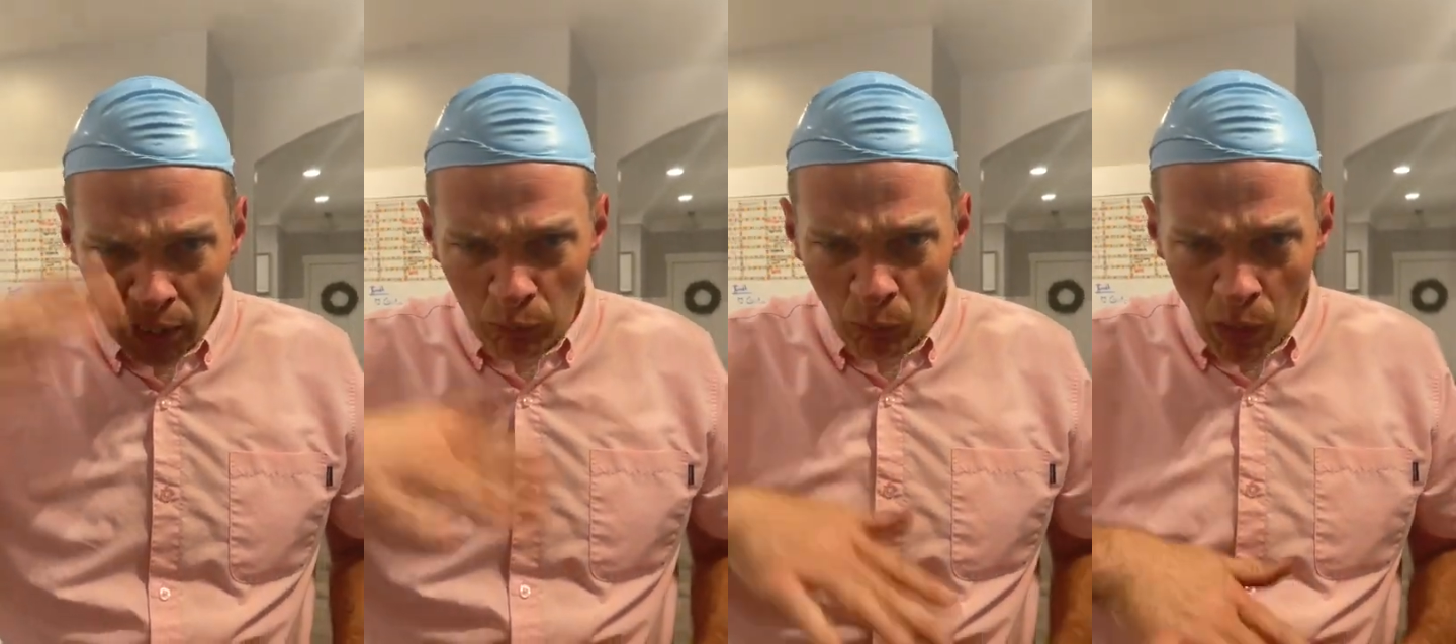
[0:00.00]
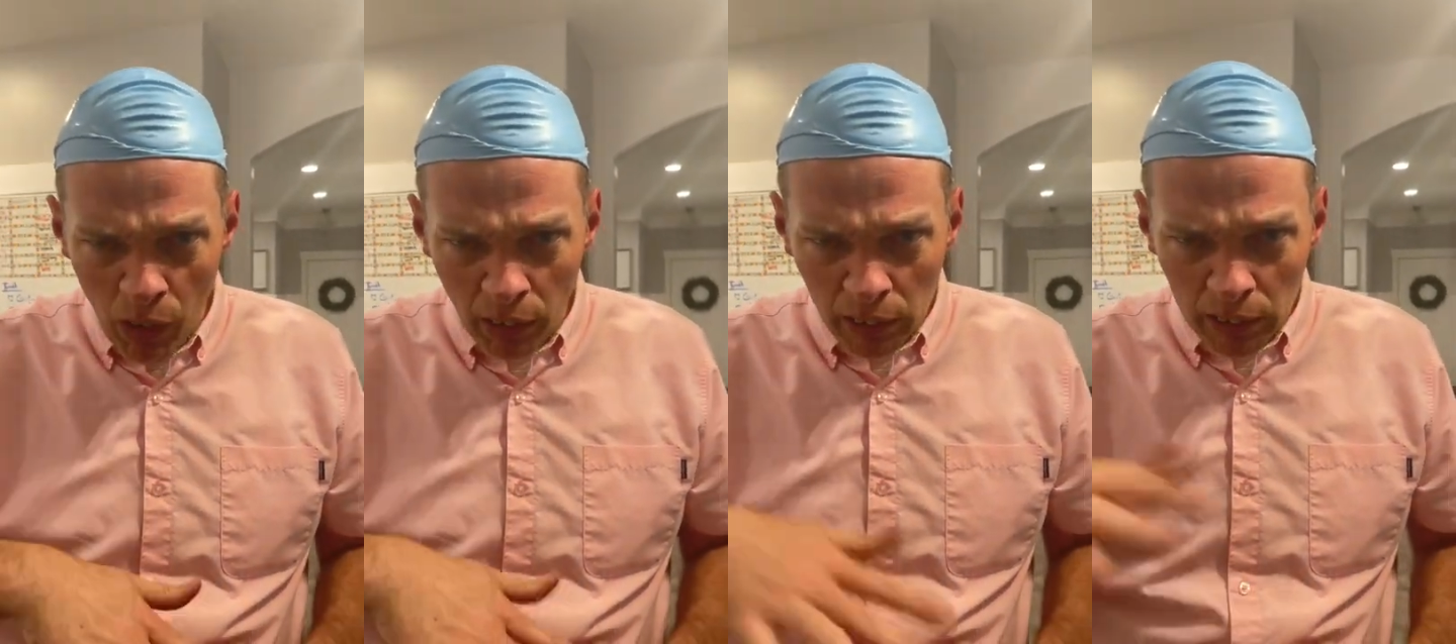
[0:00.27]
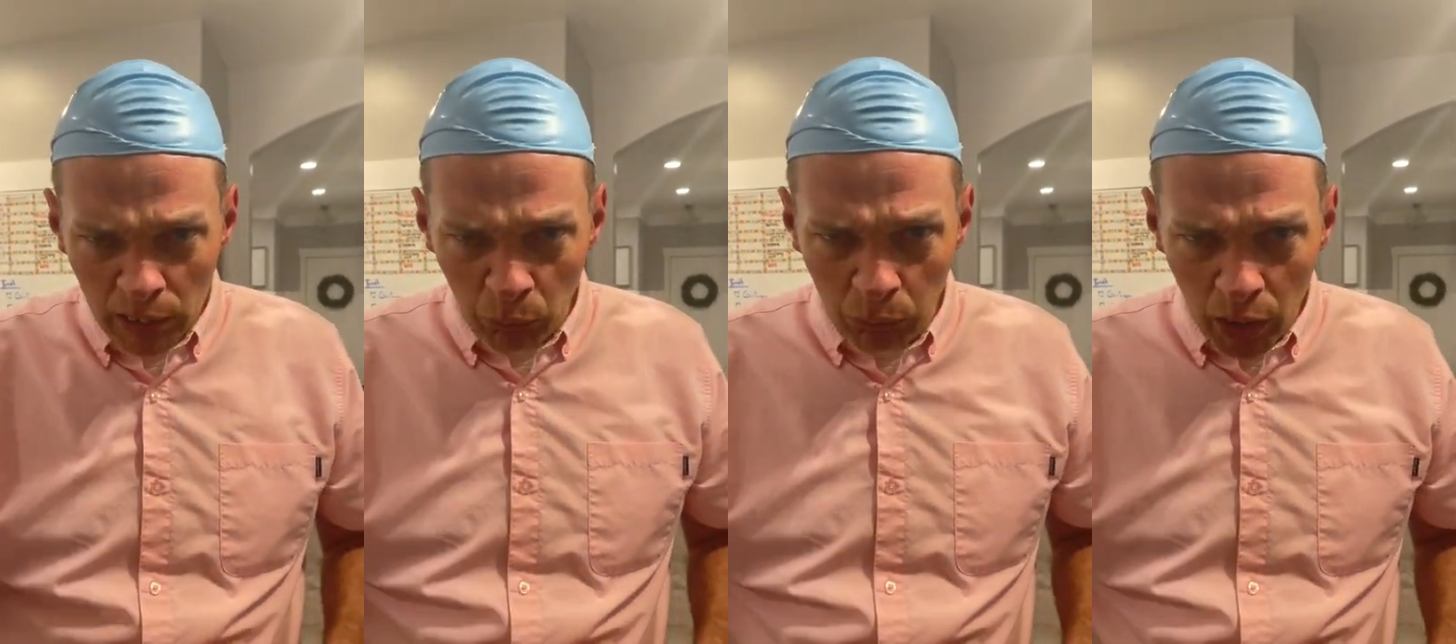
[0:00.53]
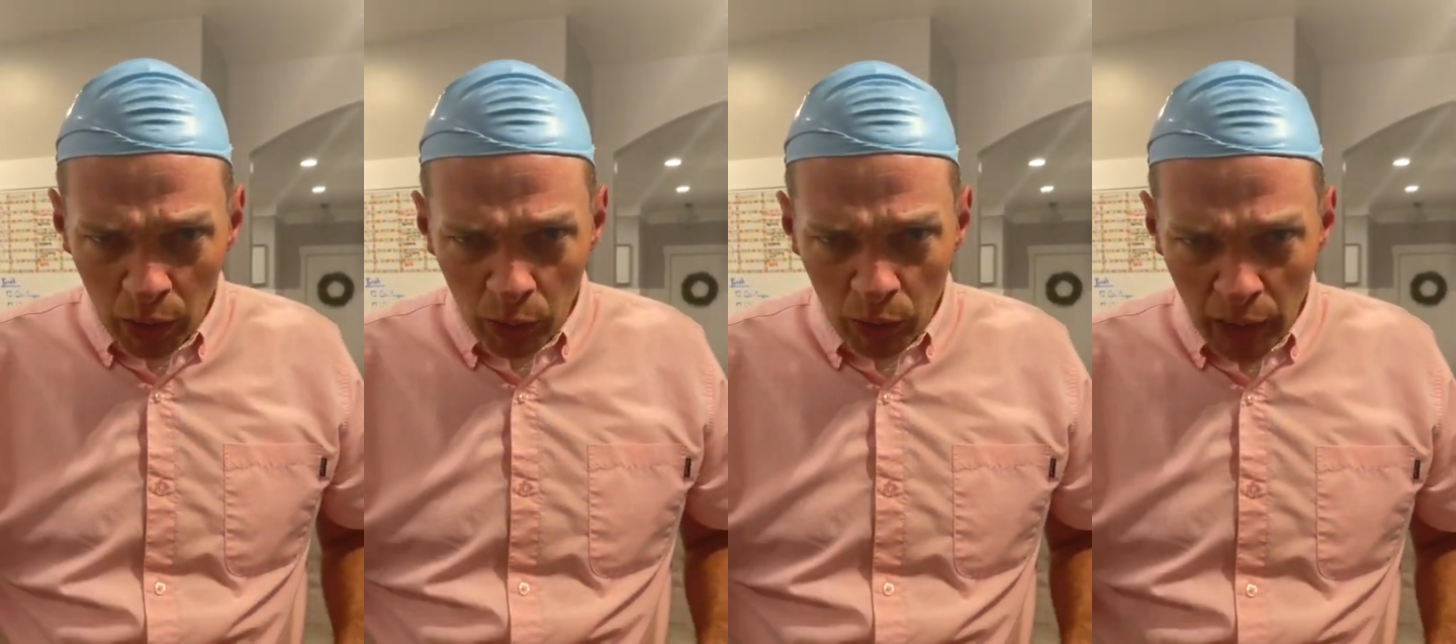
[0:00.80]
The water's the
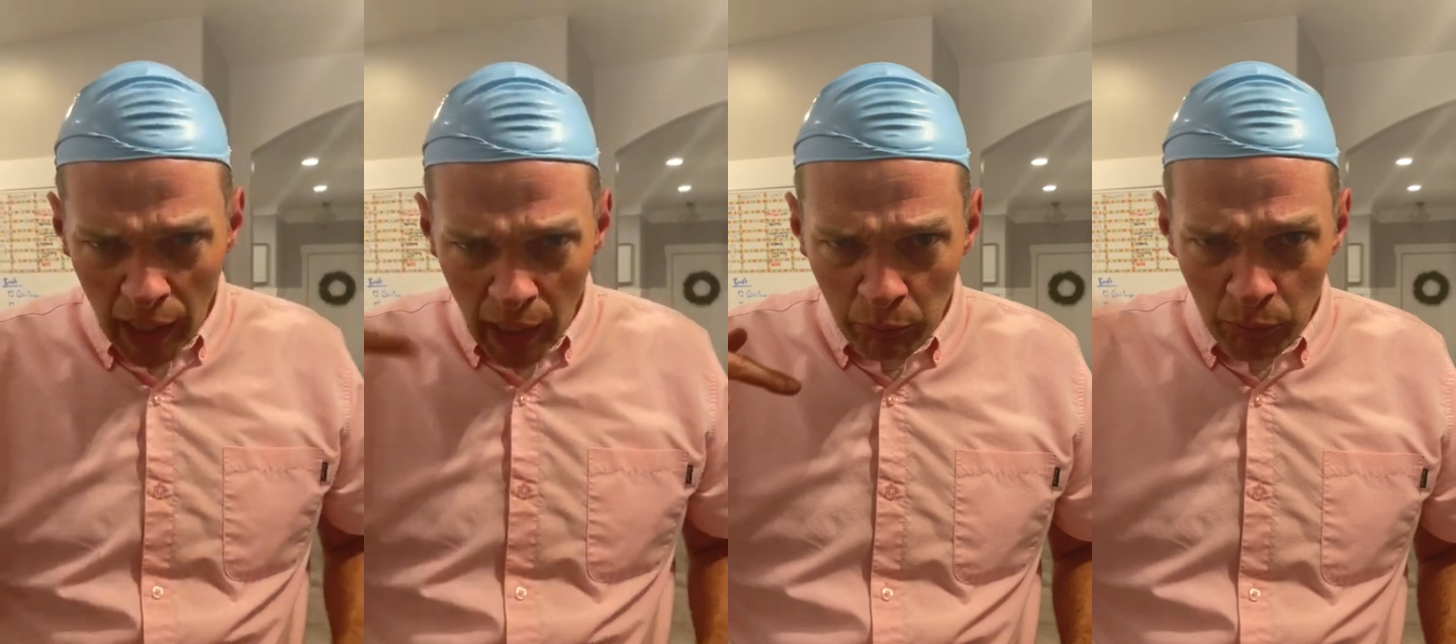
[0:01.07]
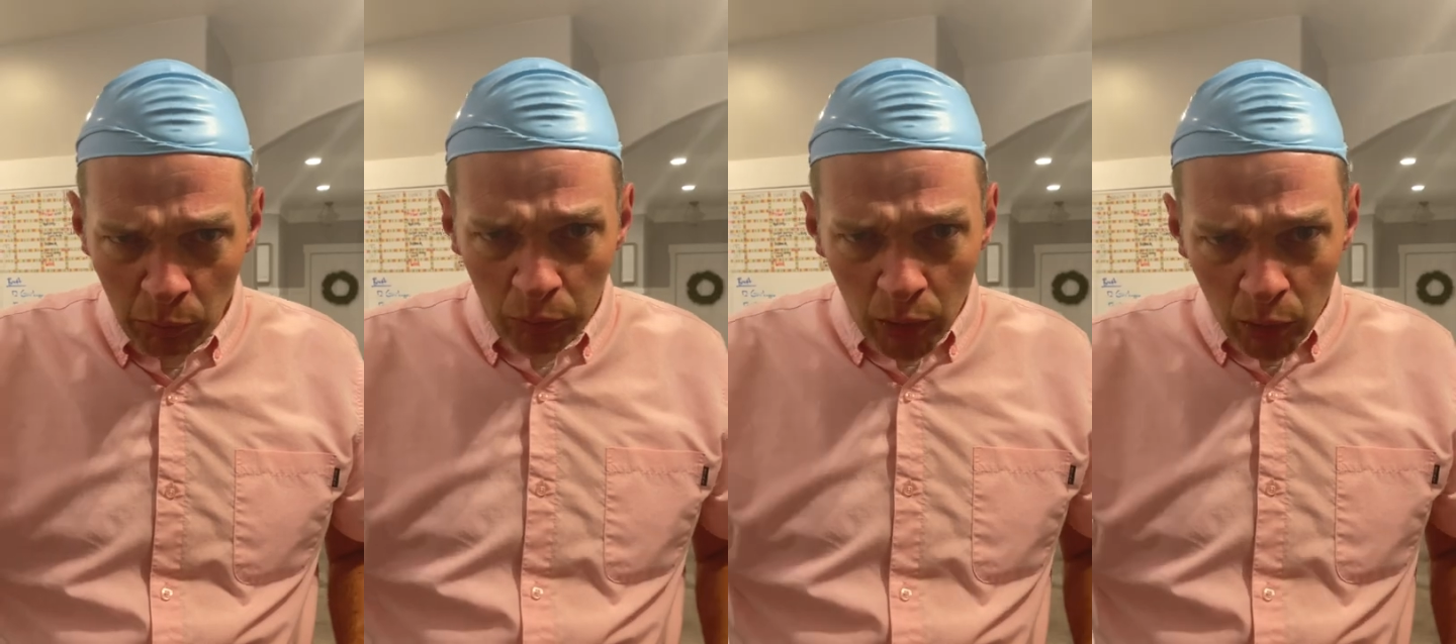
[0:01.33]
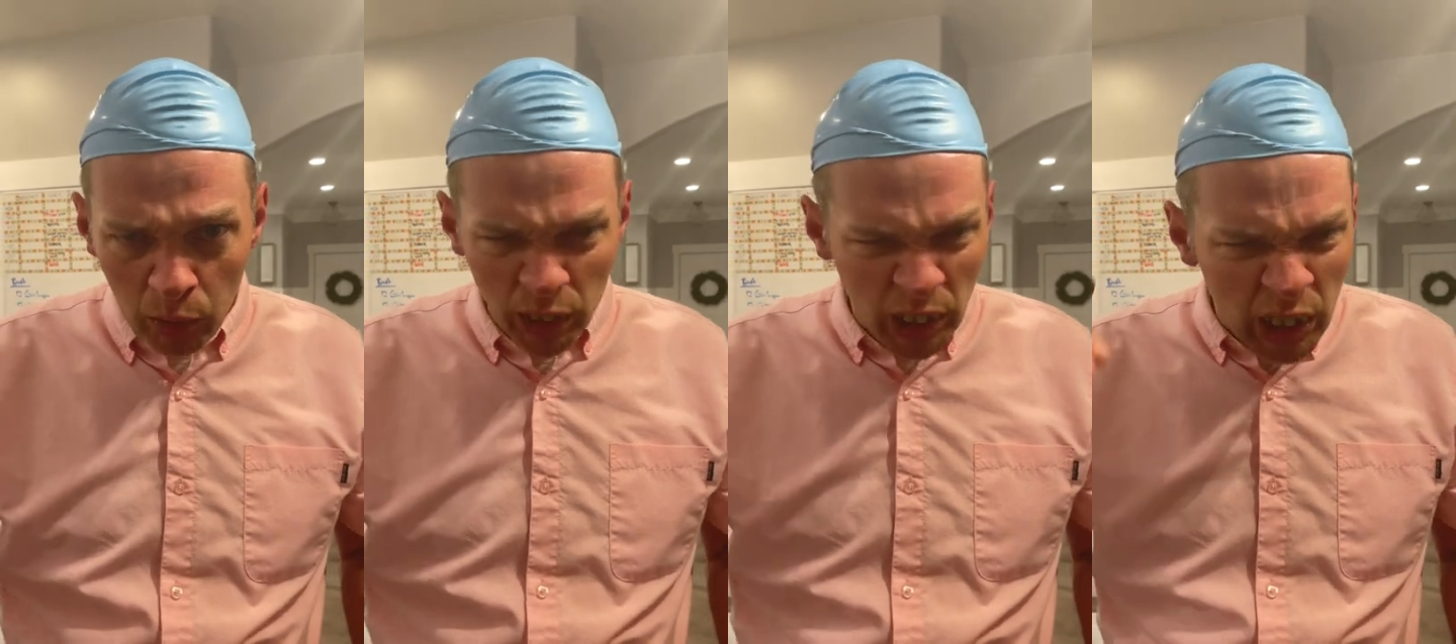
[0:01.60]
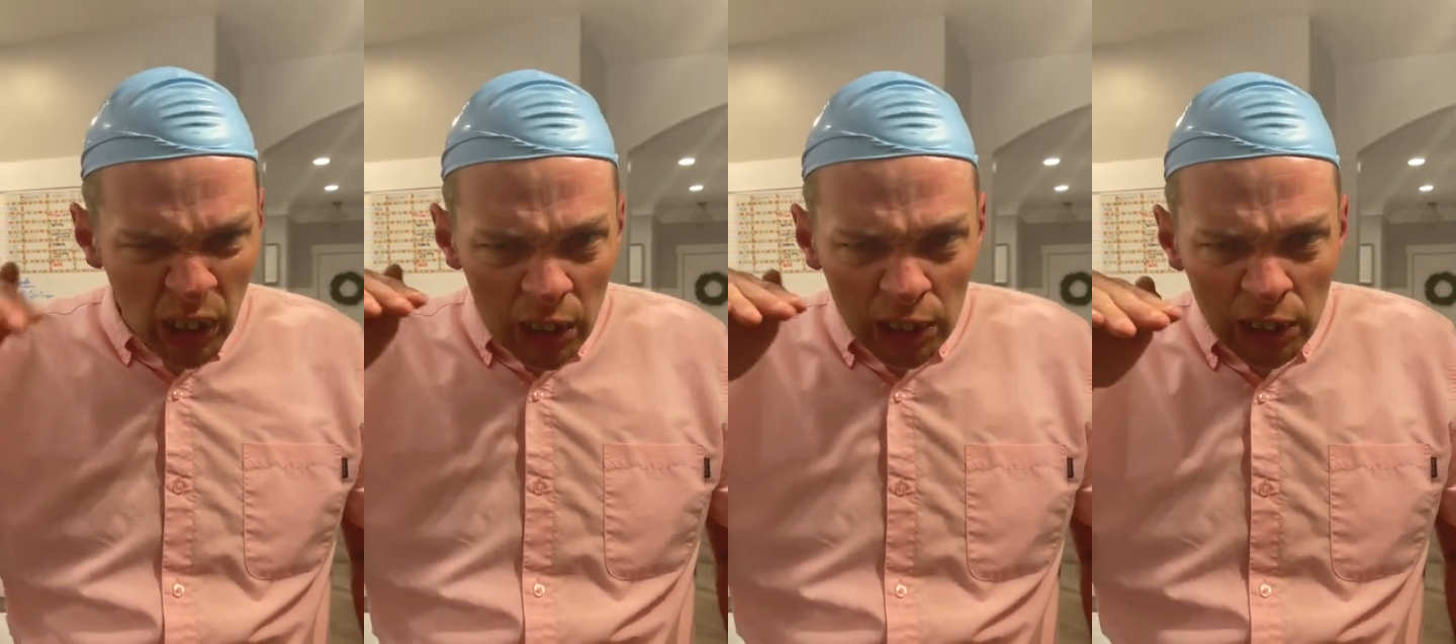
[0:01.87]
blue, and I'm the blue
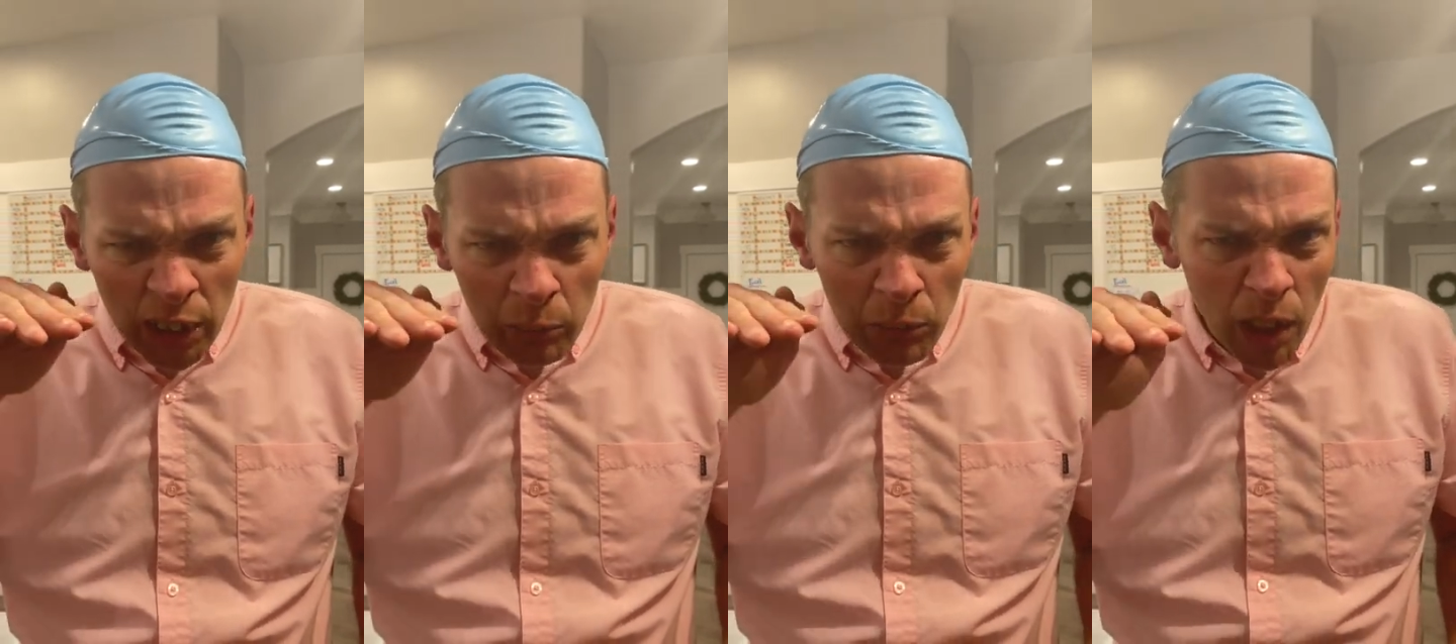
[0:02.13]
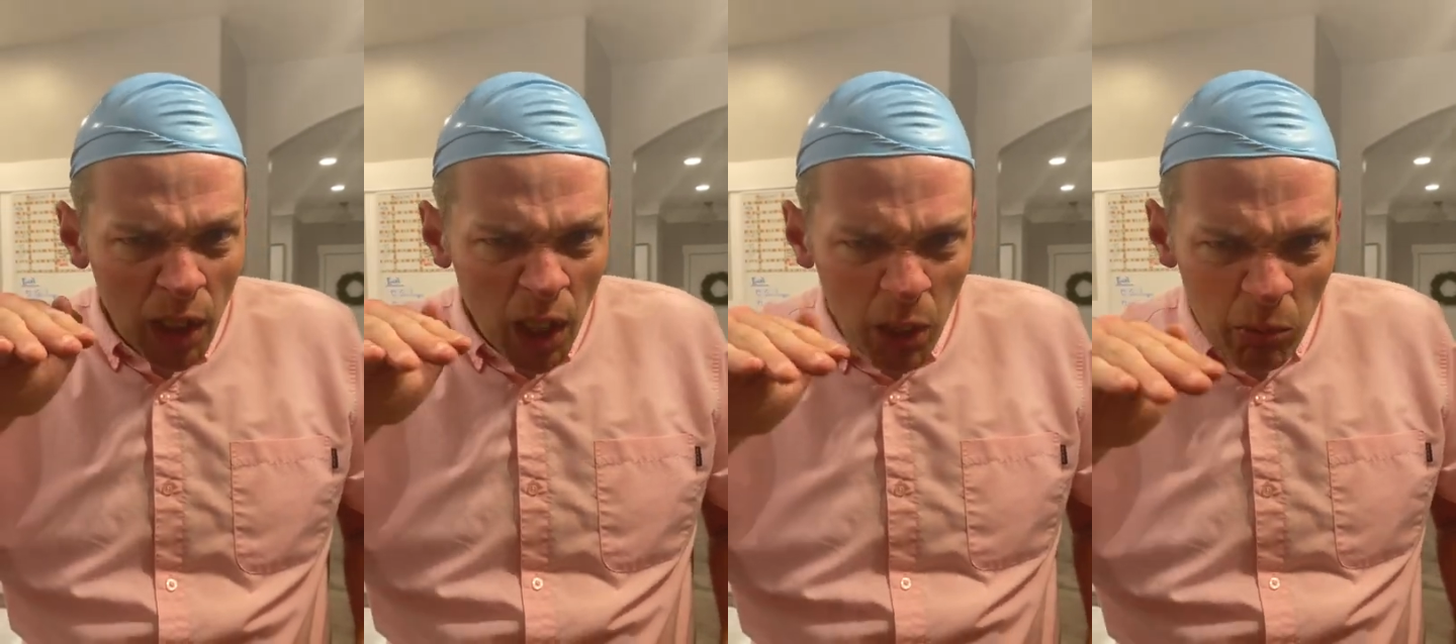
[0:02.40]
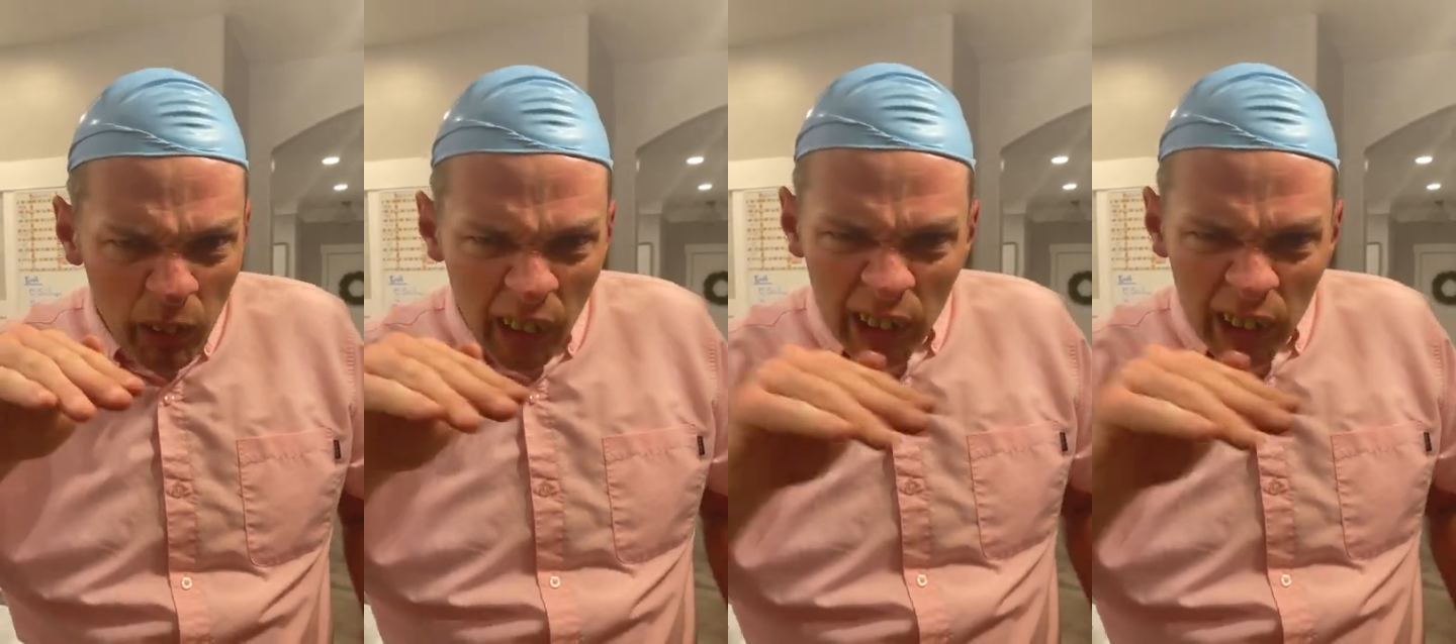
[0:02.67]
because I see me coming.